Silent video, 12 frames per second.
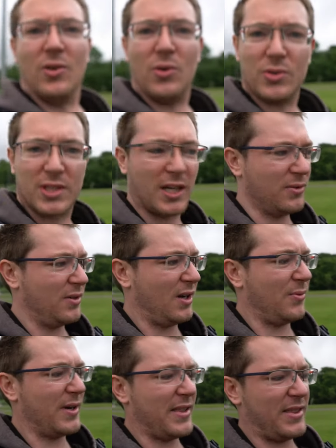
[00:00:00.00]
Also,
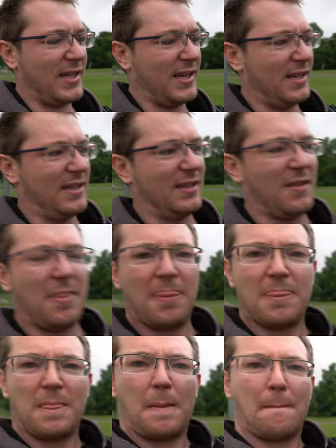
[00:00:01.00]
I want to thank
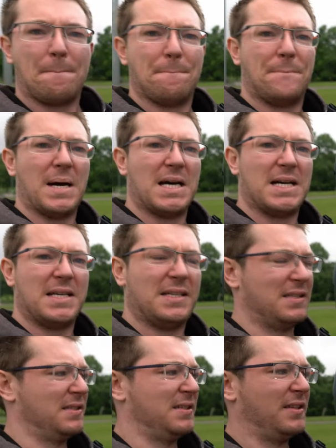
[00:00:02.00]
Burton.
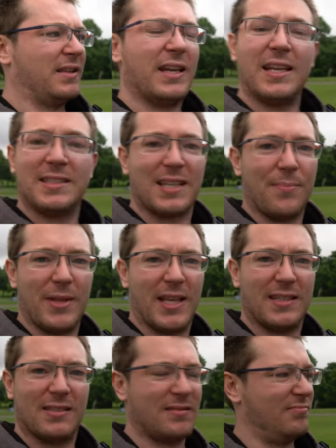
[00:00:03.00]
They didn't send me
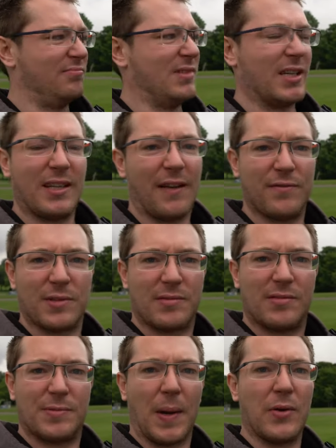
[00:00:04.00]
this, I haven't
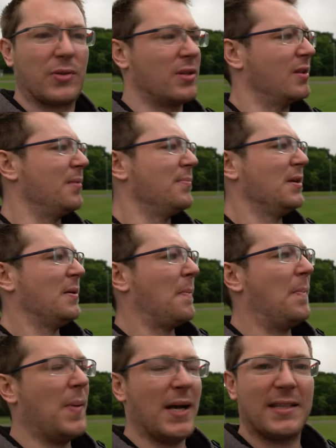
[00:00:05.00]
spoke to them,
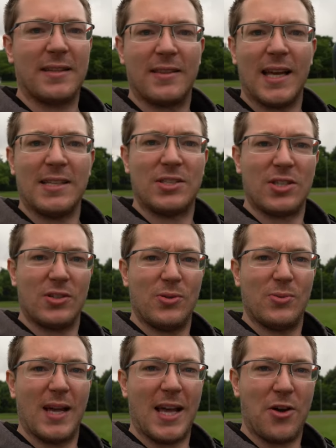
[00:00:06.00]
but they
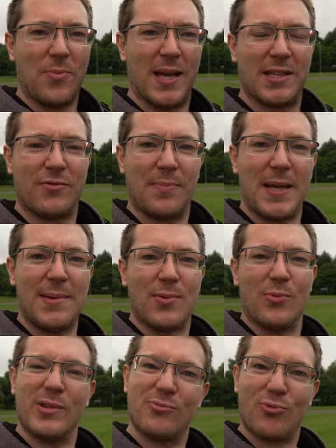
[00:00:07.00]
do helmets for
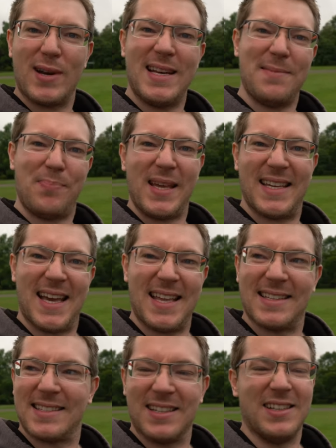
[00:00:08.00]
people with really big
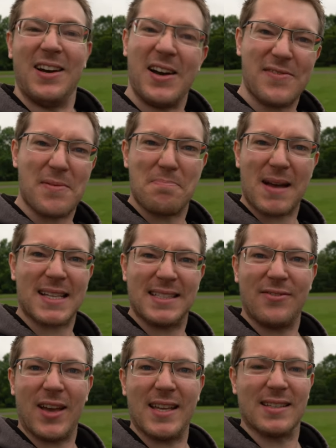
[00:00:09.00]
heads. I have a
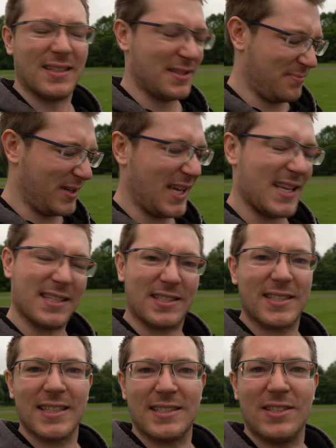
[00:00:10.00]
massive head. My head is
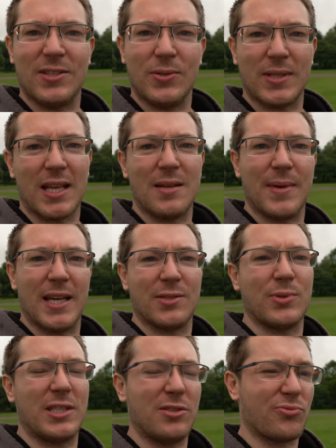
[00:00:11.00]
sixty-two
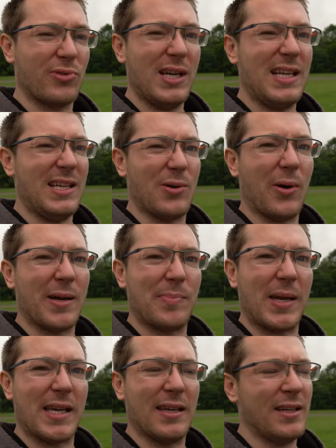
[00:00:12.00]
centimetres, which is really quite
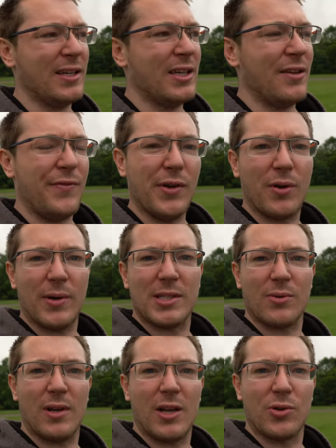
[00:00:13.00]
big. If you go
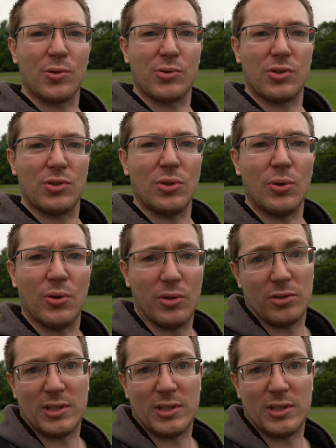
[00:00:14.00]
into a local store,